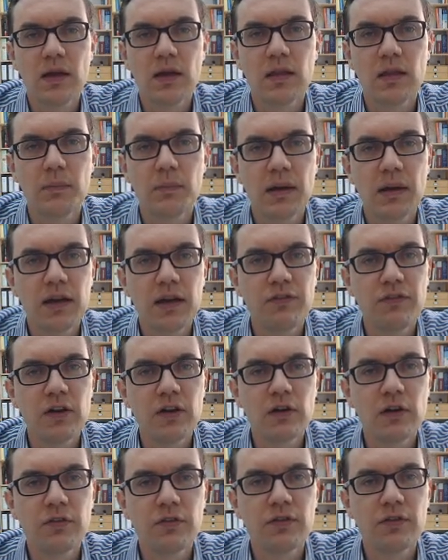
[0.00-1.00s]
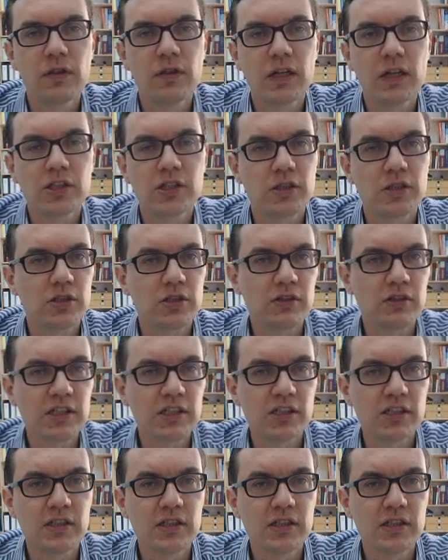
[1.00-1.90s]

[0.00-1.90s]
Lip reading: the benefit of such a structure